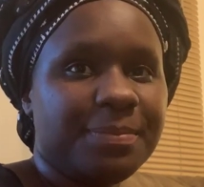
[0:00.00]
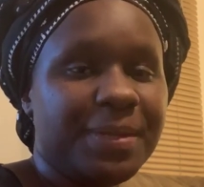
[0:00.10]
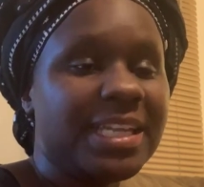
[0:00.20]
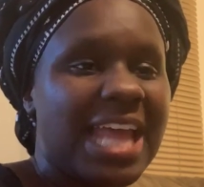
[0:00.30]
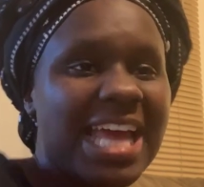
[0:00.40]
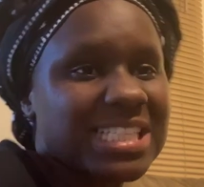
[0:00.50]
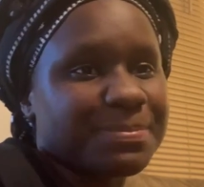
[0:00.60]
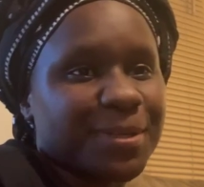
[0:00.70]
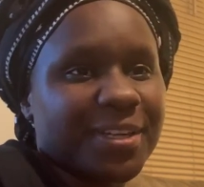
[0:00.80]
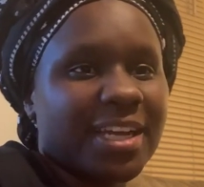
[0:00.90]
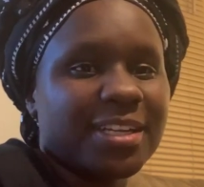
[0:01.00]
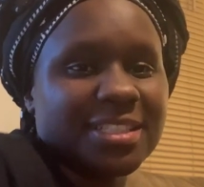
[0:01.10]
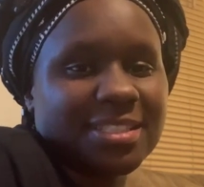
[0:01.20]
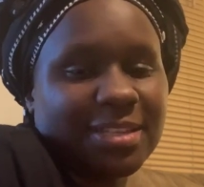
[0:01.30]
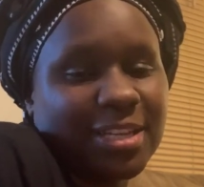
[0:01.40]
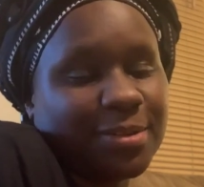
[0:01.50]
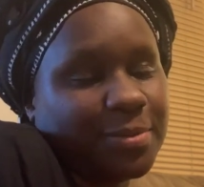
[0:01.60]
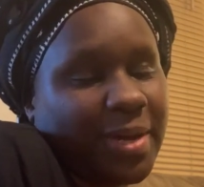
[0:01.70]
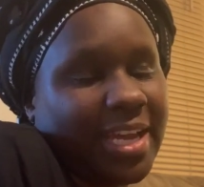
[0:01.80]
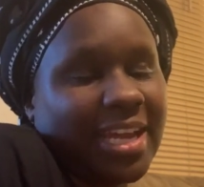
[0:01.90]
be an expert in this in a
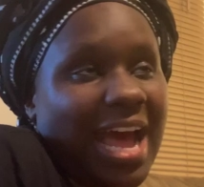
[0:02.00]
way.